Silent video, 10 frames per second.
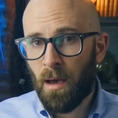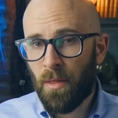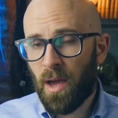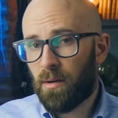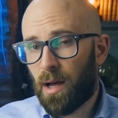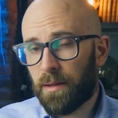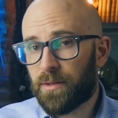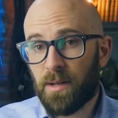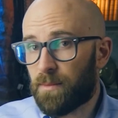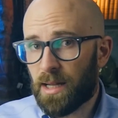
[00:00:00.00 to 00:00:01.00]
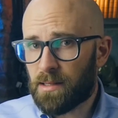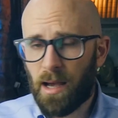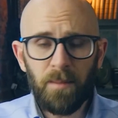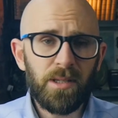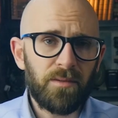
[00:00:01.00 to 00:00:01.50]
There are three main
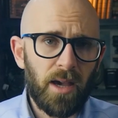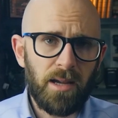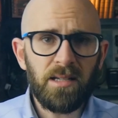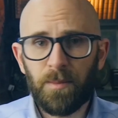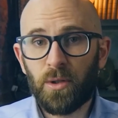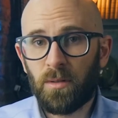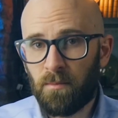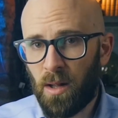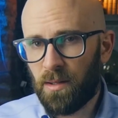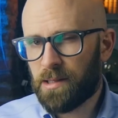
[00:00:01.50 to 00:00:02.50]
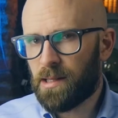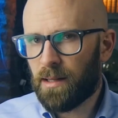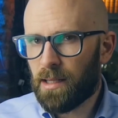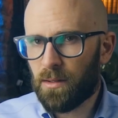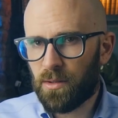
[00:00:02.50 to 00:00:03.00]
types of atypical moles,
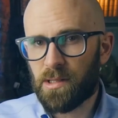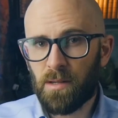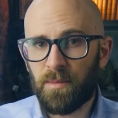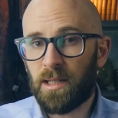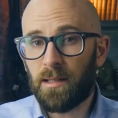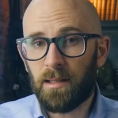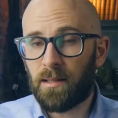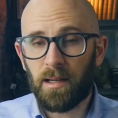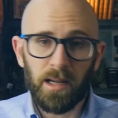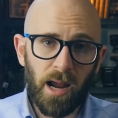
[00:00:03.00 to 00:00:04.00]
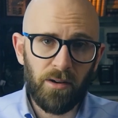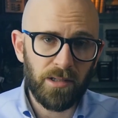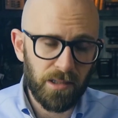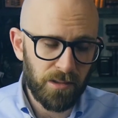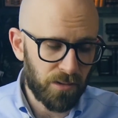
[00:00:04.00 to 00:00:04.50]
and they can also be either
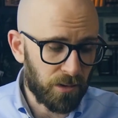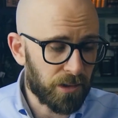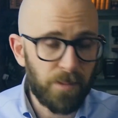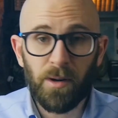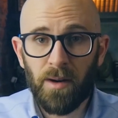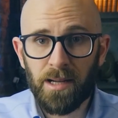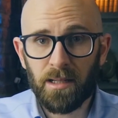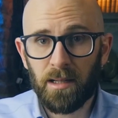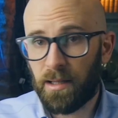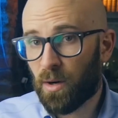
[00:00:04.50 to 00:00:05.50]
inherited or sporadically